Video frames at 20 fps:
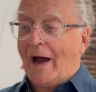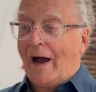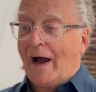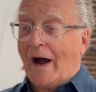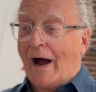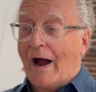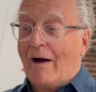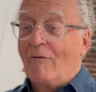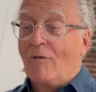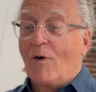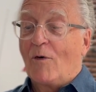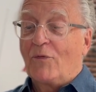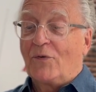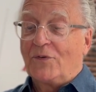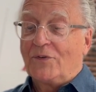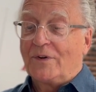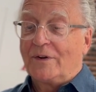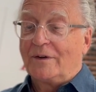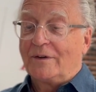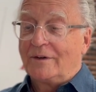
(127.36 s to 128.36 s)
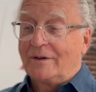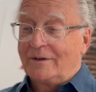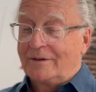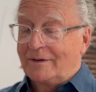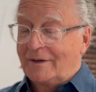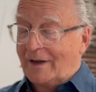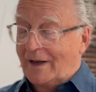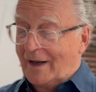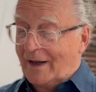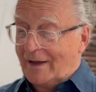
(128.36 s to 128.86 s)
I've often
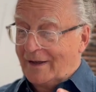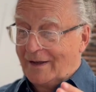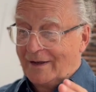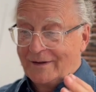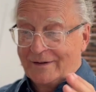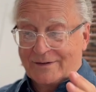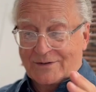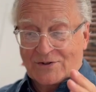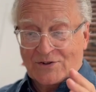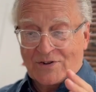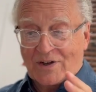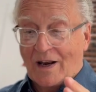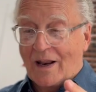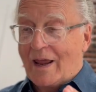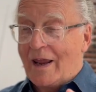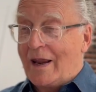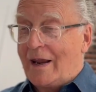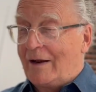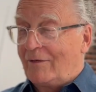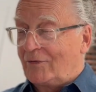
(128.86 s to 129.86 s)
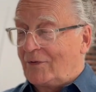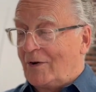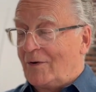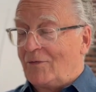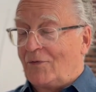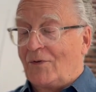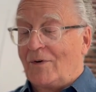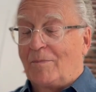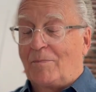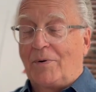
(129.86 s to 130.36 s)
slaved
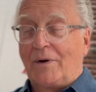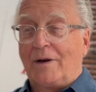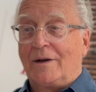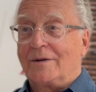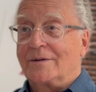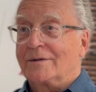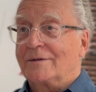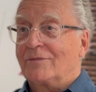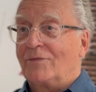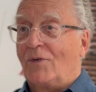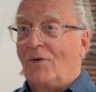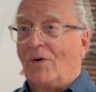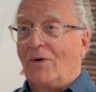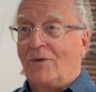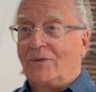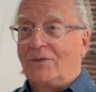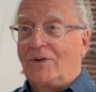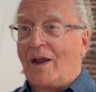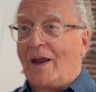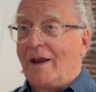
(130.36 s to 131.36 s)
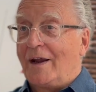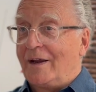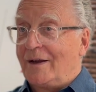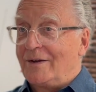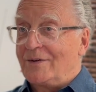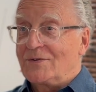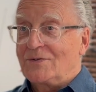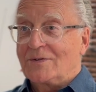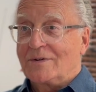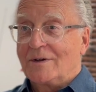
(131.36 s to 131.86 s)
over a piece for
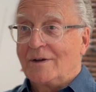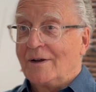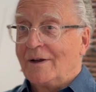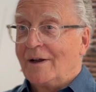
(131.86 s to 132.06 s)
days,